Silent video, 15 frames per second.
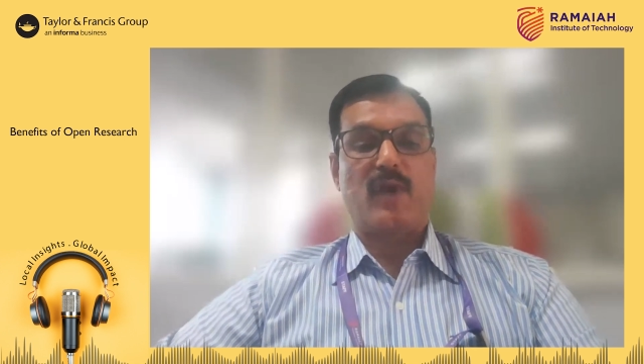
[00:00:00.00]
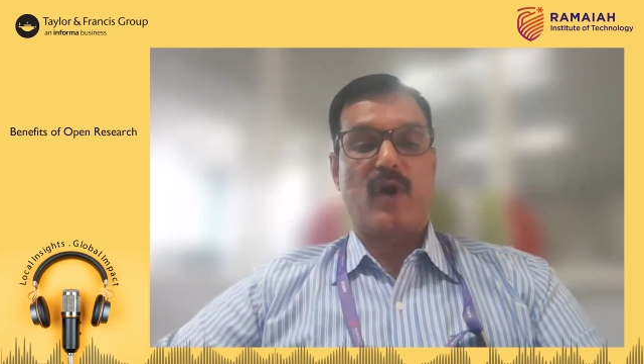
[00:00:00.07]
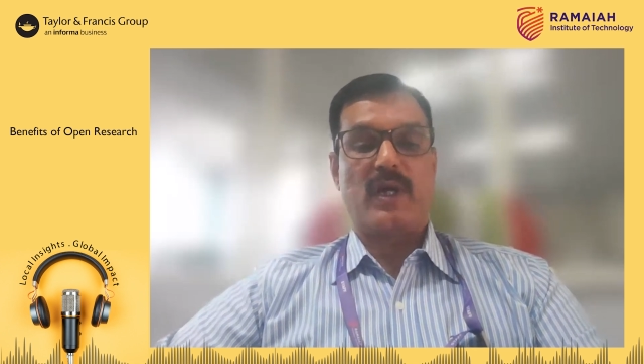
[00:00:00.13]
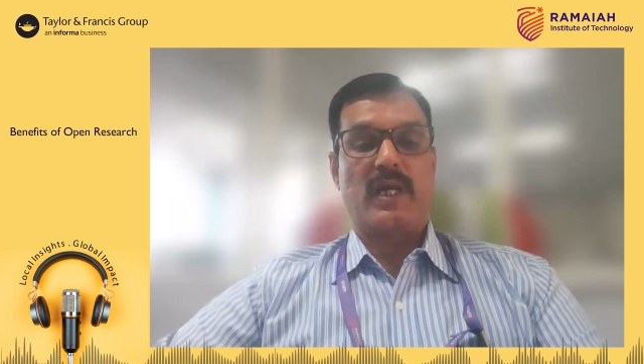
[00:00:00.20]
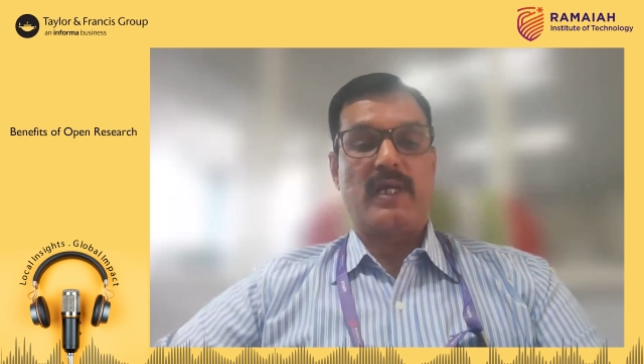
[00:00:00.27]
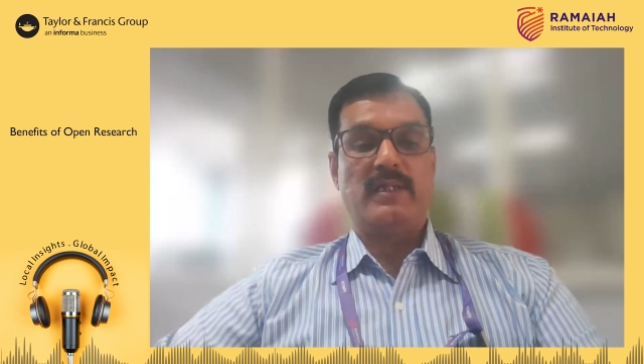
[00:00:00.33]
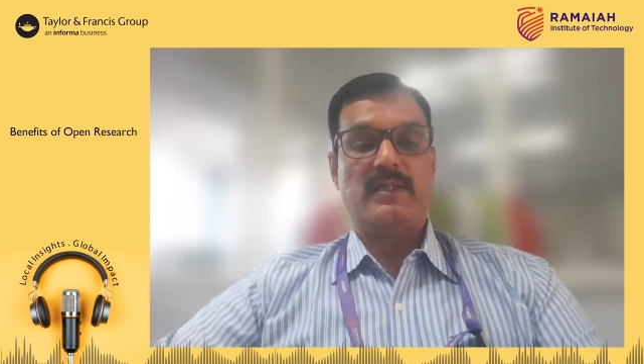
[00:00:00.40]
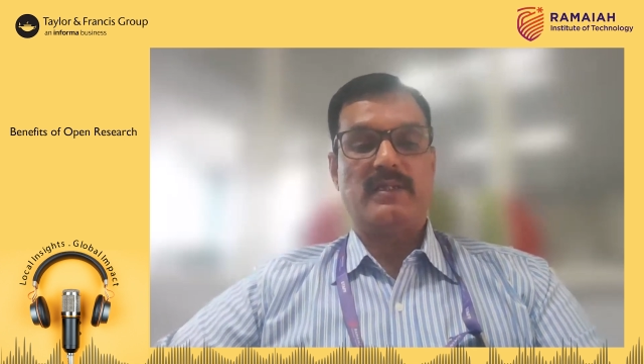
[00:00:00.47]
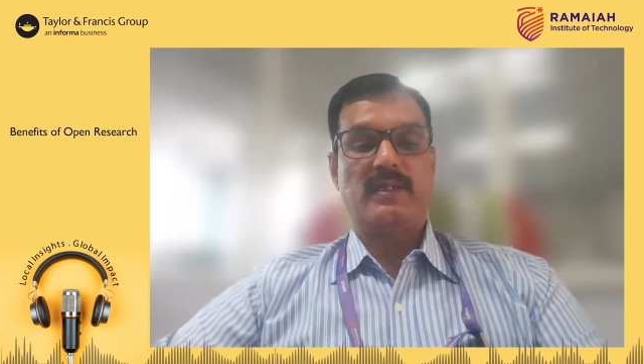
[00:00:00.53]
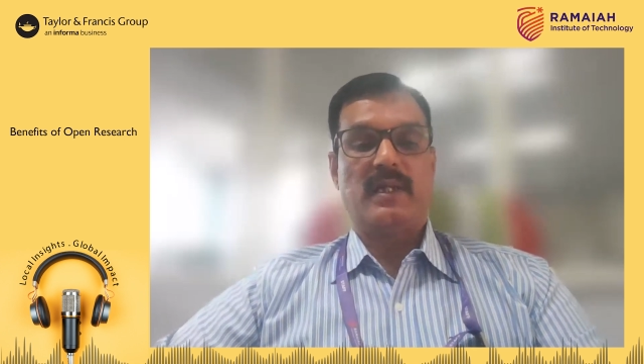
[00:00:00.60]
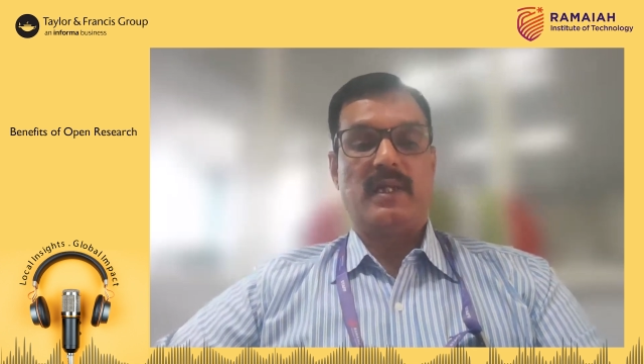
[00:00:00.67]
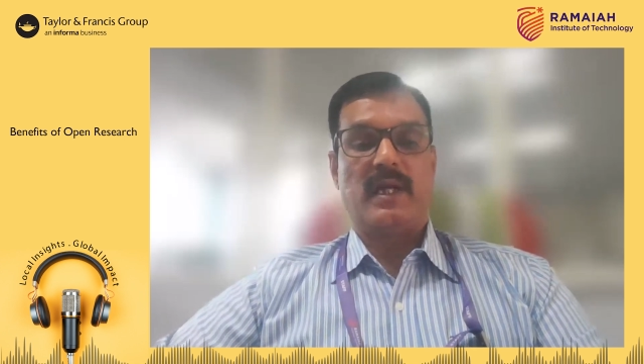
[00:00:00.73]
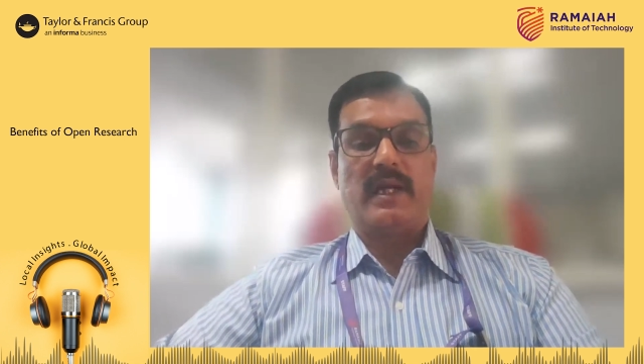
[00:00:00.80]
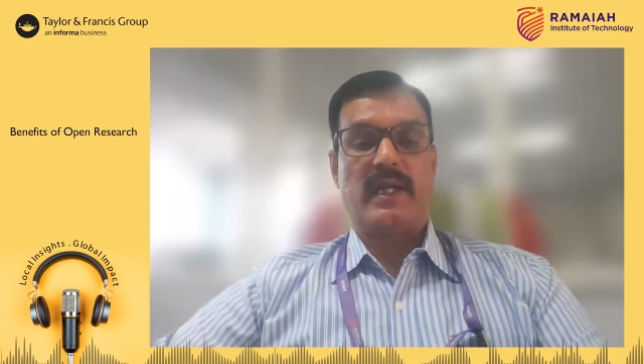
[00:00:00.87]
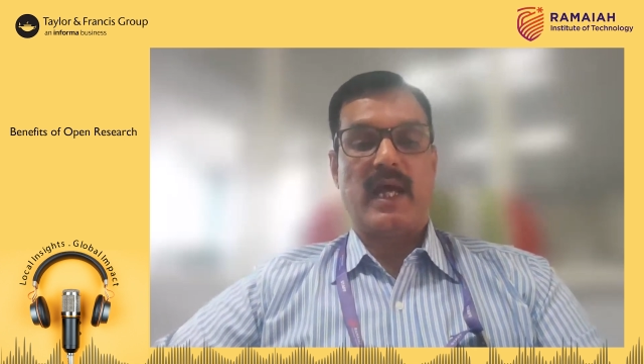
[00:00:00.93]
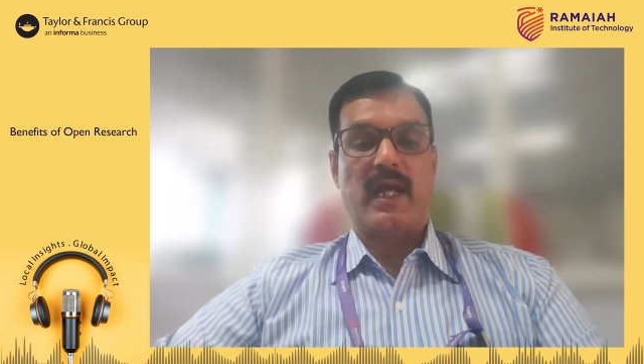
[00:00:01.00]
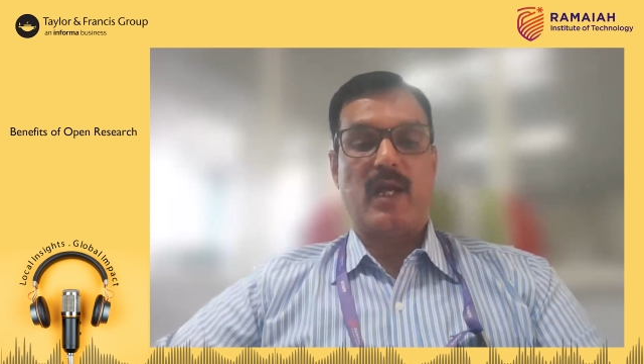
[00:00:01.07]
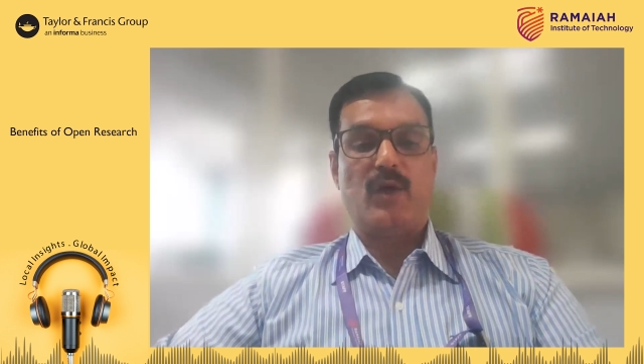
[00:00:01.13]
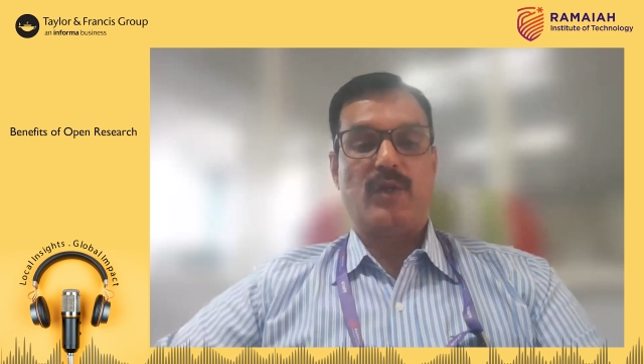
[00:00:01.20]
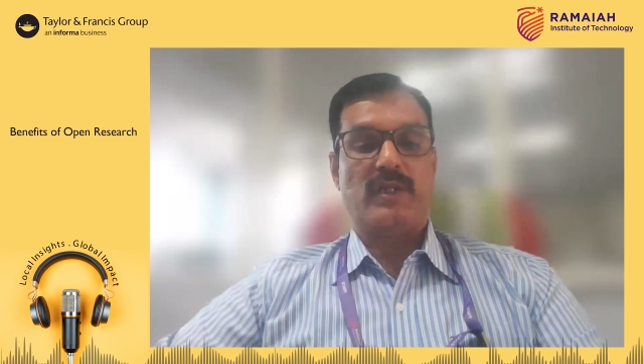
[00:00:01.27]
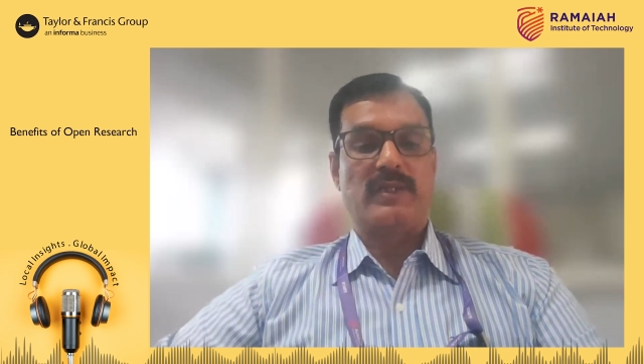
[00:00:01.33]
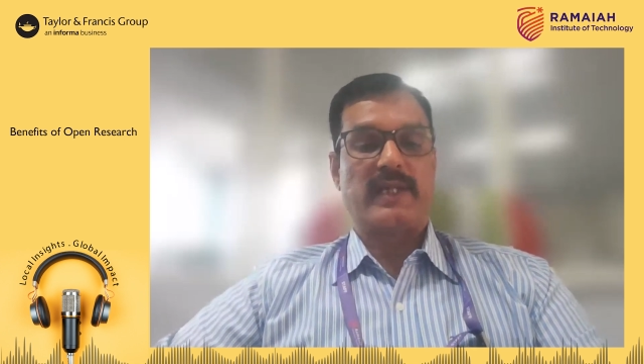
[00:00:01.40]
knowledge and
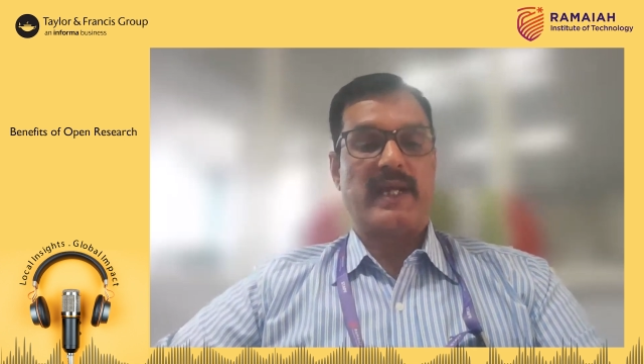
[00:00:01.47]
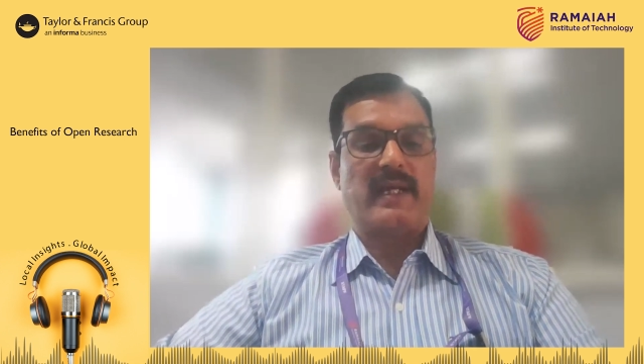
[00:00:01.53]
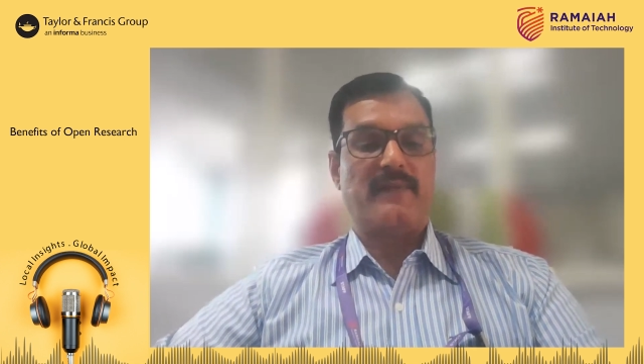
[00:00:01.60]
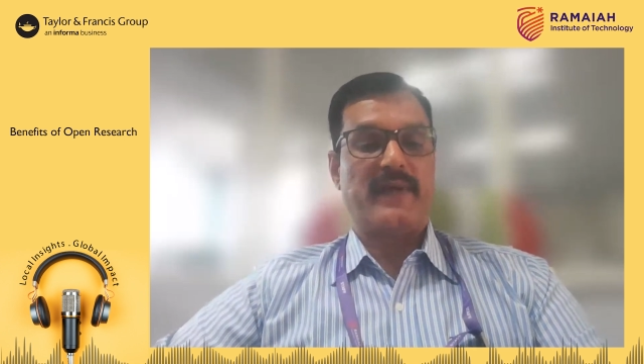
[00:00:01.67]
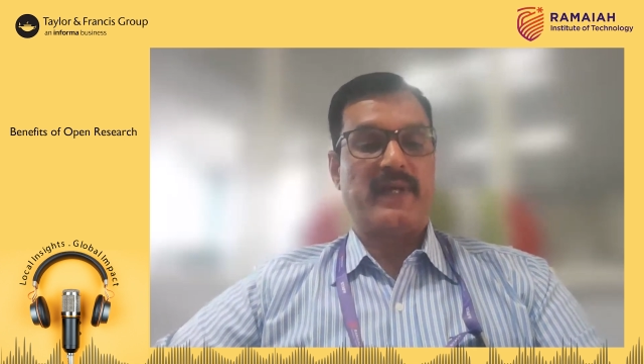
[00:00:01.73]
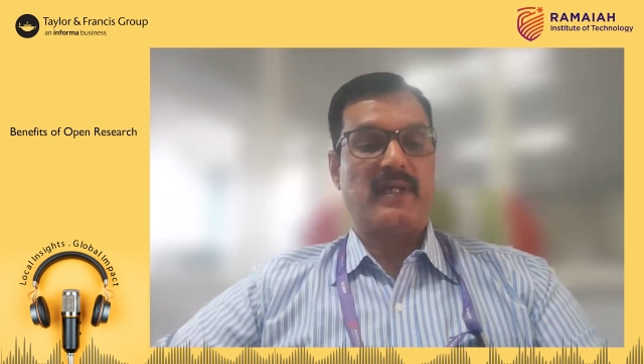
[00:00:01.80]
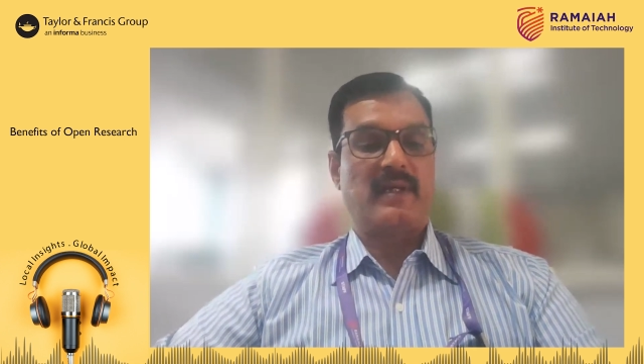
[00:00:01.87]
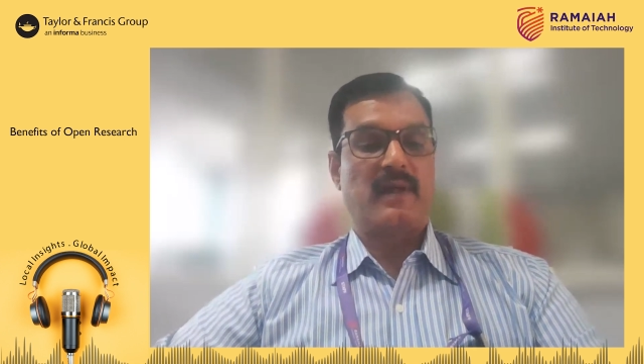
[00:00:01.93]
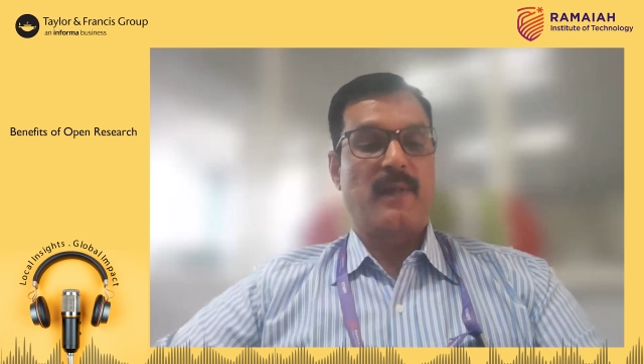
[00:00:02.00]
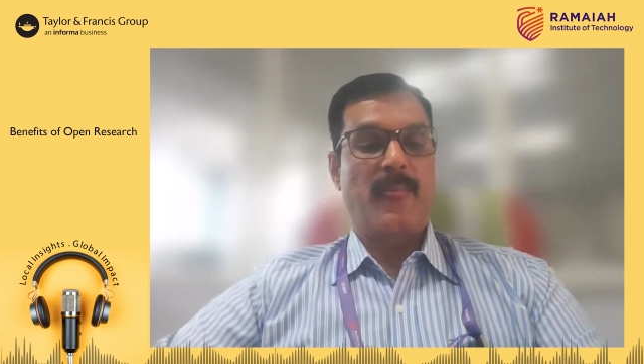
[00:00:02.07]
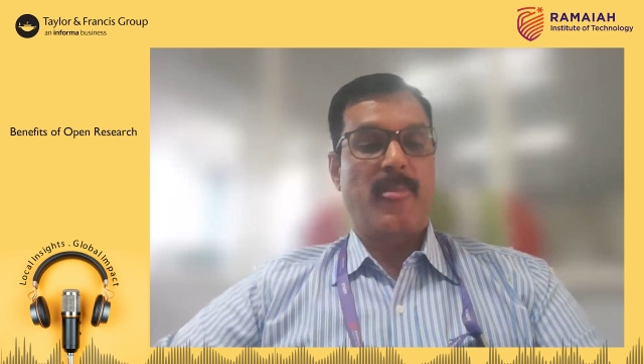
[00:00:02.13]
allow the scientific